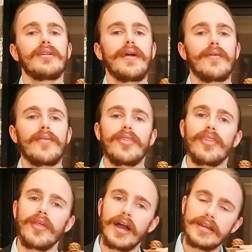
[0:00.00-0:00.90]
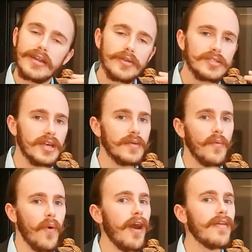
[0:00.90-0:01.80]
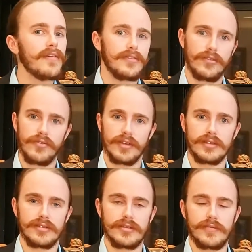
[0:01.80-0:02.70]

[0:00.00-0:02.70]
Now, I can understand why they do this.